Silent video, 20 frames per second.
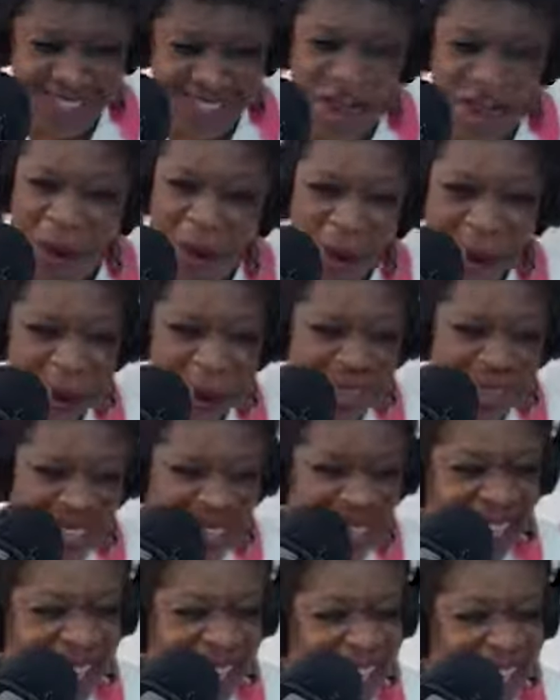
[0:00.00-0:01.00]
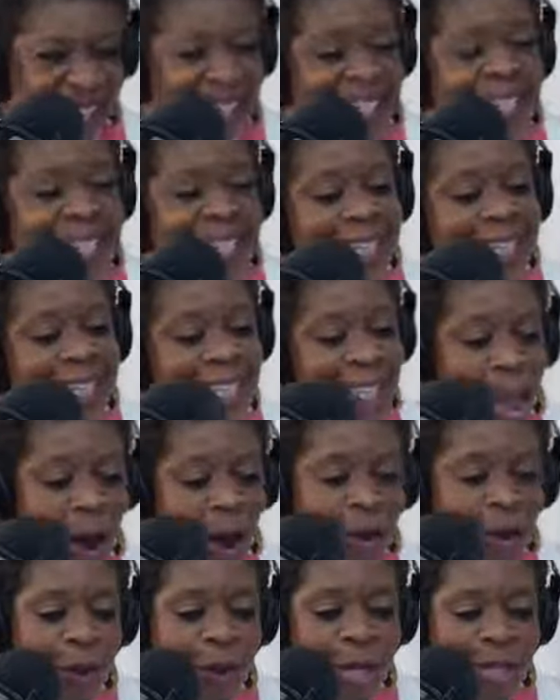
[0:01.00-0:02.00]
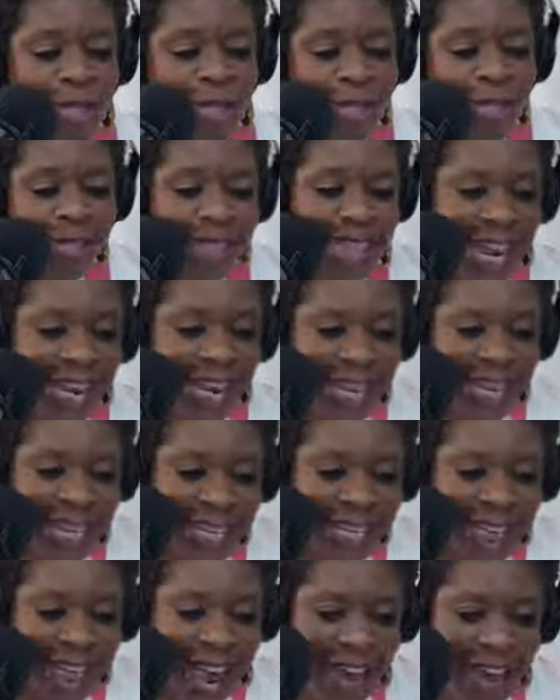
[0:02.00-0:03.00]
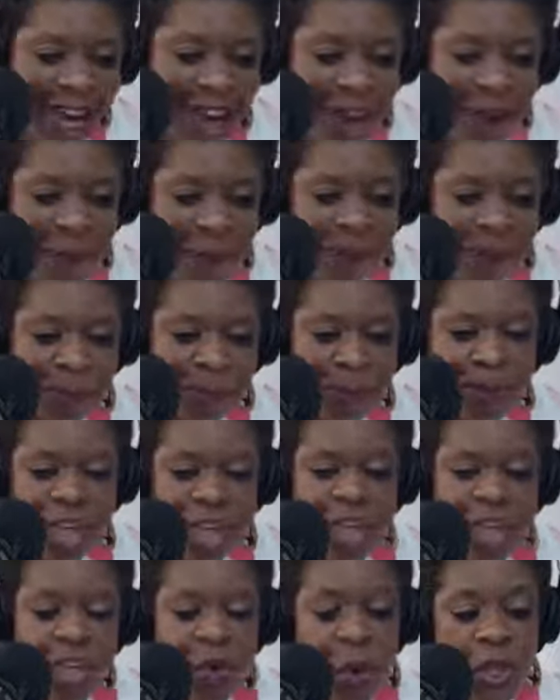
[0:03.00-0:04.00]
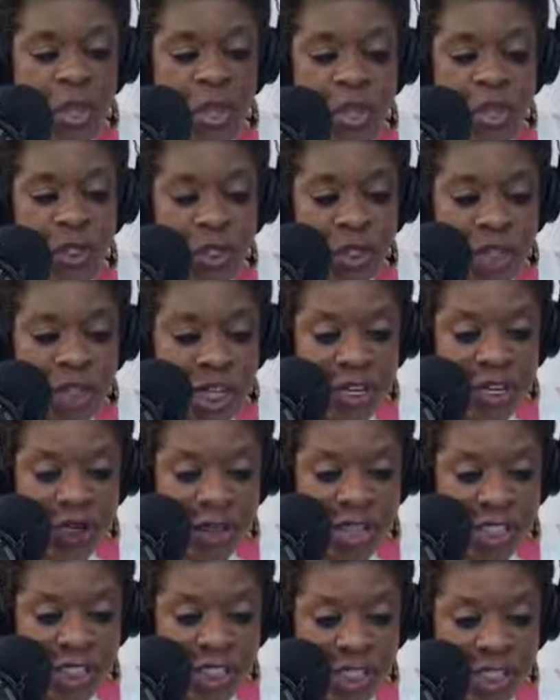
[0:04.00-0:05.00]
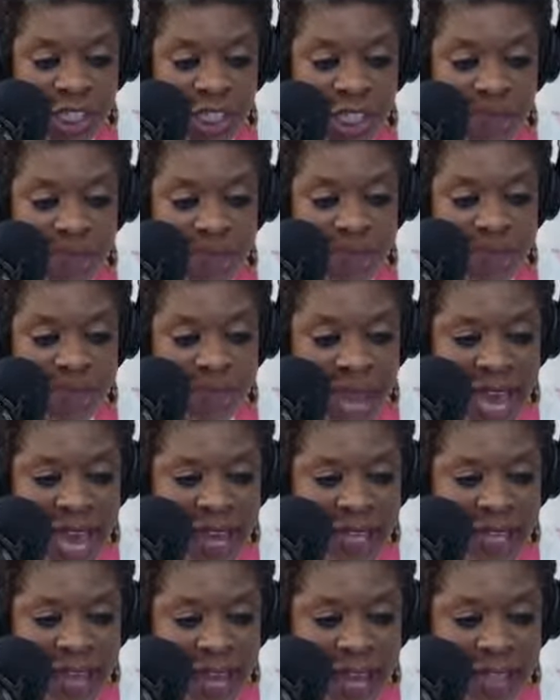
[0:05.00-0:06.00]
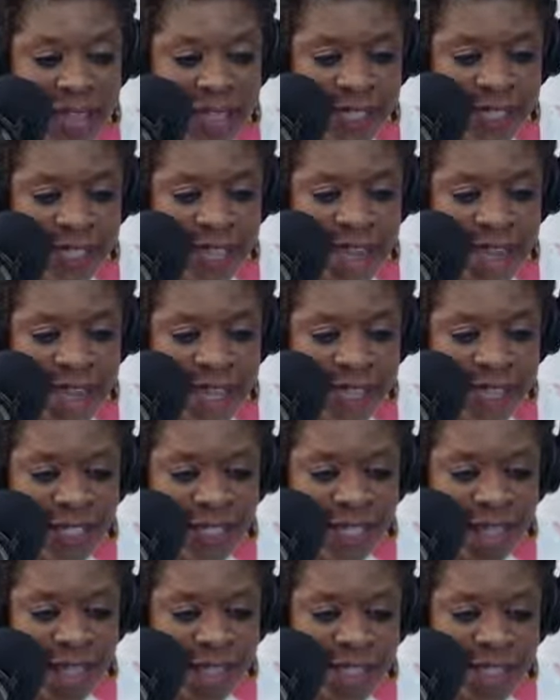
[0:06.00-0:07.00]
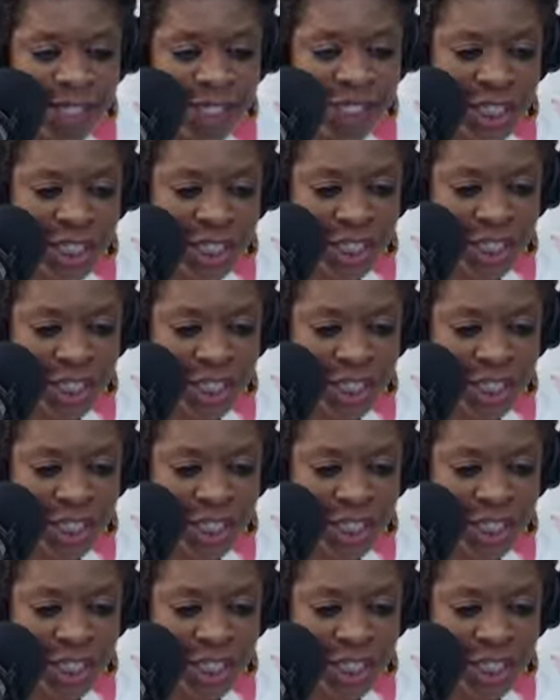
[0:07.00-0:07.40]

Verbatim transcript: no. So you say here that um, you want the new generations to be badass and shit